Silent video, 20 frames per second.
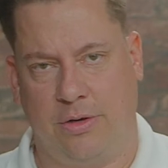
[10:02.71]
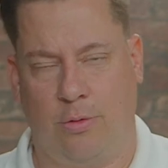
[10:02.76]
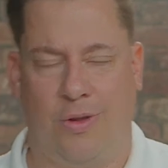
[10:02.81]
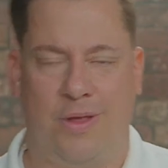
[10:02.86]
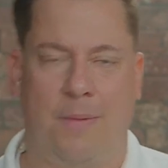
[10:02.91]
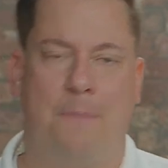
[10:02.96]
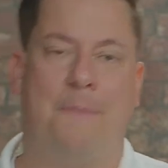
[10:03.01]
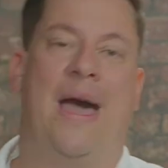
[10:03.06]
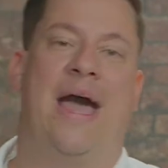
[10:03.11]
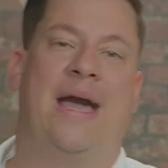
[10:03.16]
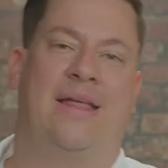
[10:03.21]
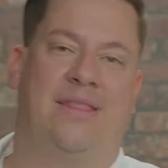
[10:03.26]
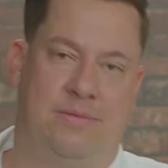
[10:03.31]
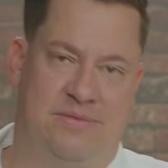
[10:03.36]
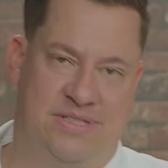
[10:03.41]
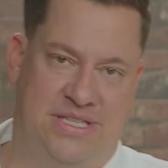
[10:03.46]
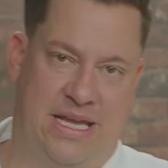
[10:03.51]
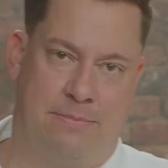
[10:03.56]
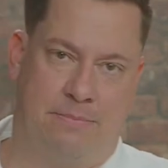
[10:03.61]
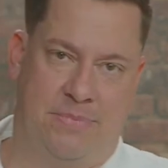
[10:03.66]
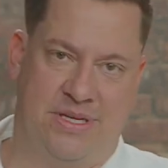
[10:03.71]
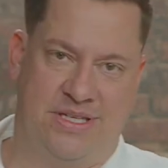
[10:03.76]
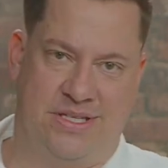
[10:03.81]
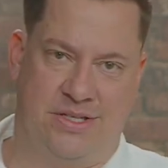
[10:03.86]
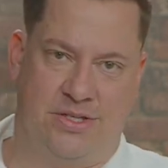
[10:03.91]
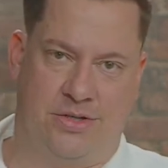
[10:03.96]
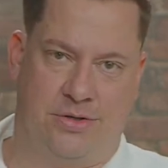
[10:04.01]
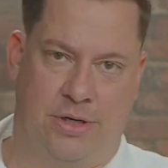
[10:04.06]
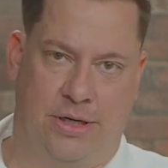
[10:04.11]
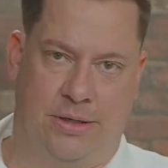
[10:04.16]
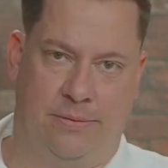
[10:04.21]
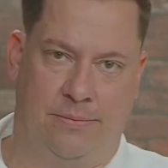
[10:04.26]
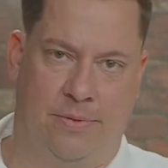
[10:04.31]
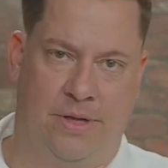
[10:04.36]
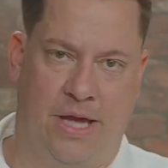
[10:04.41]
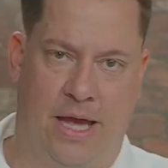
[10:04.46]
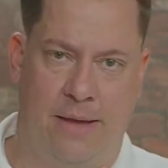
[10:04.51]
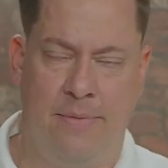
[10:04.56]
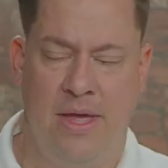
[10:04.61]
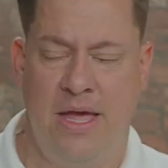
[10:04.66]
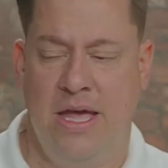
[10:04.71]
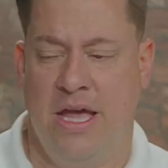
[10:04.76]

or that back the same busy street, okay?